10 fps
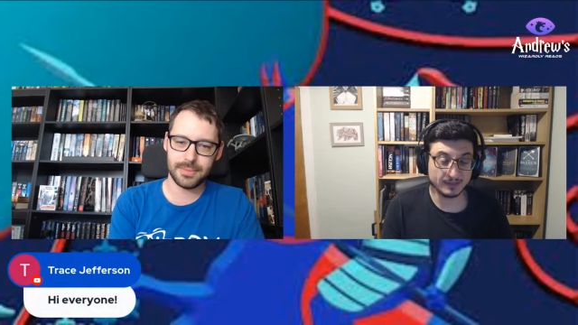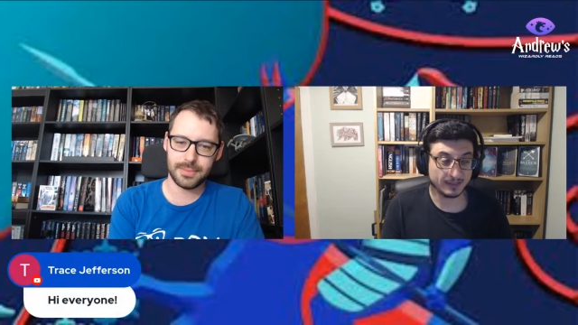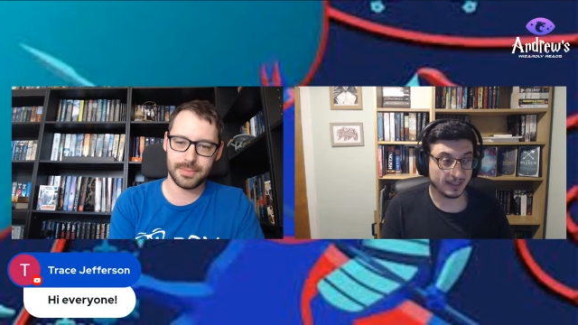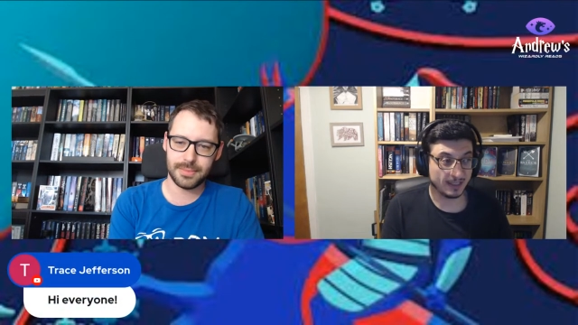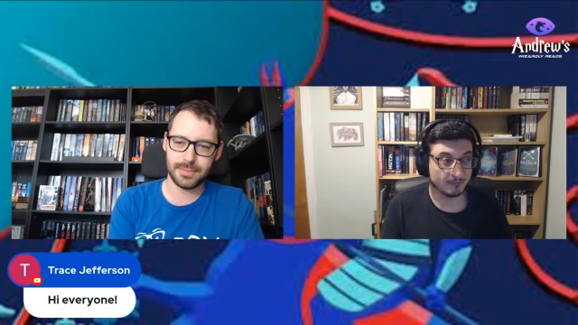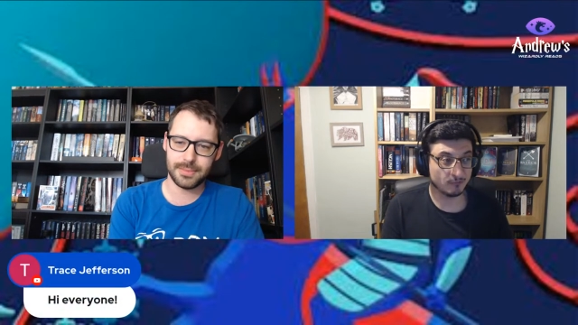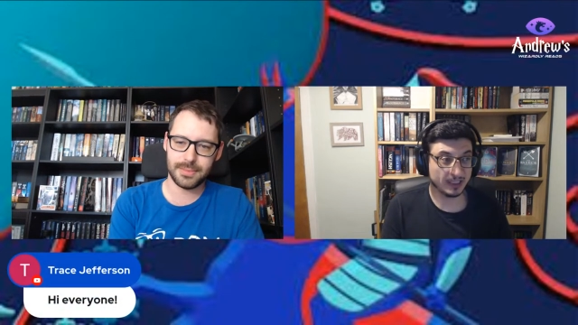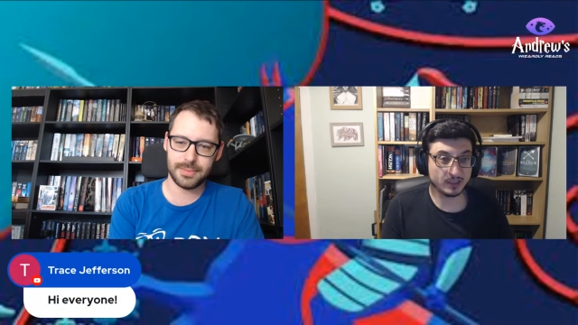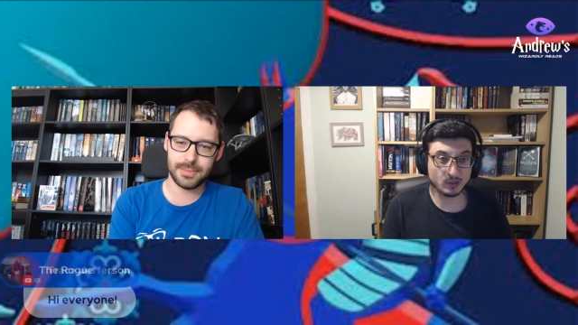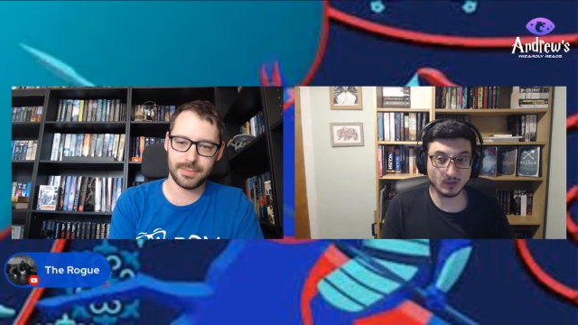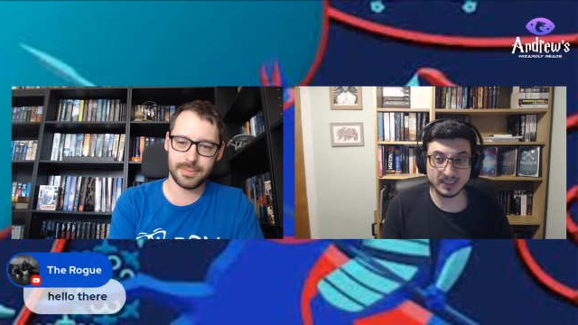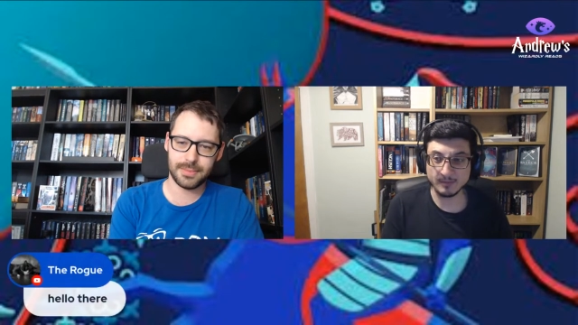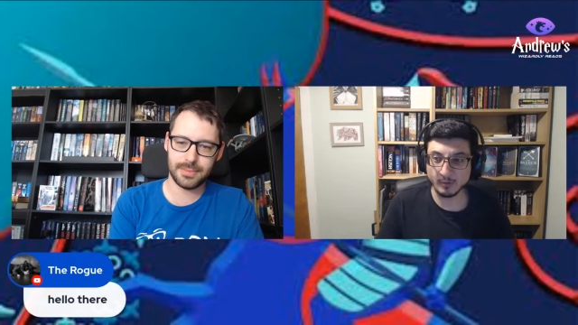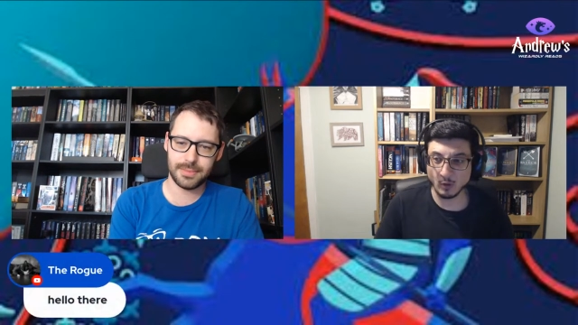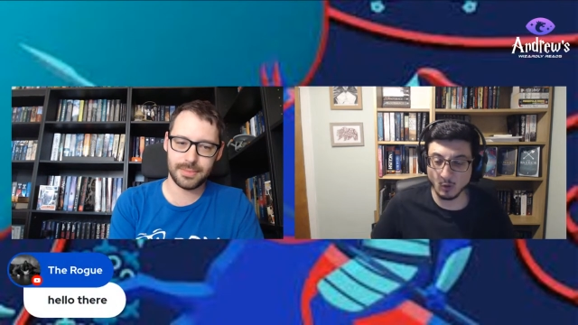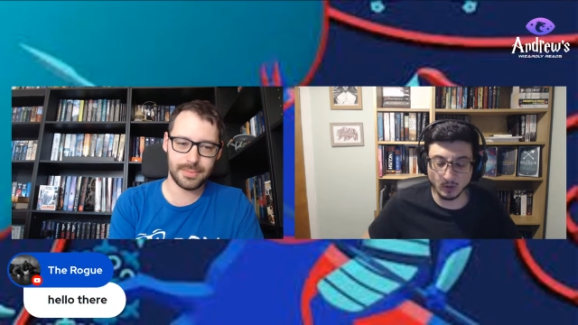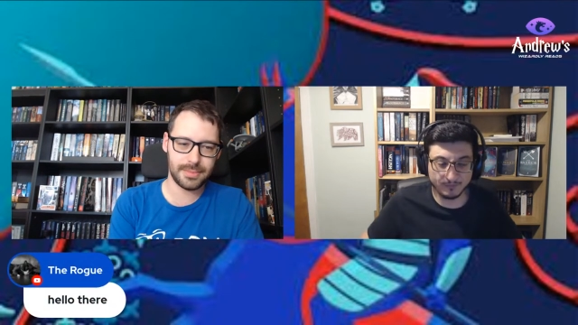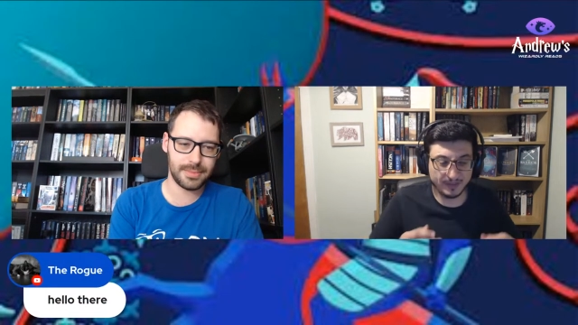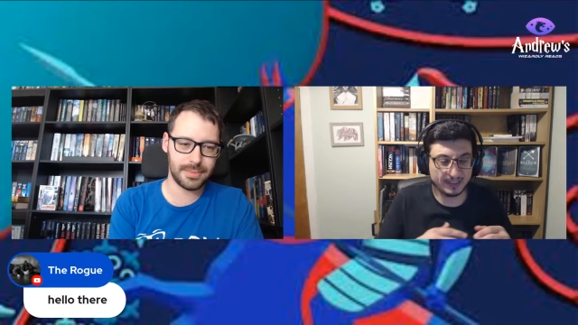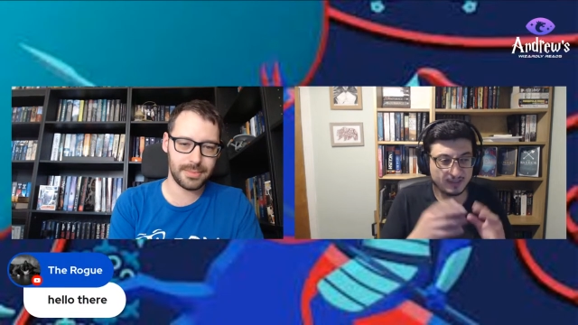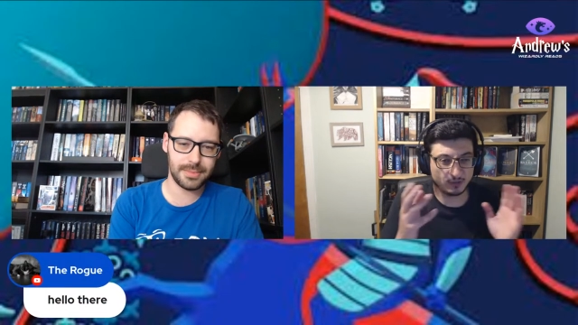Speaker 1: Um, really enjoyed it. But all of these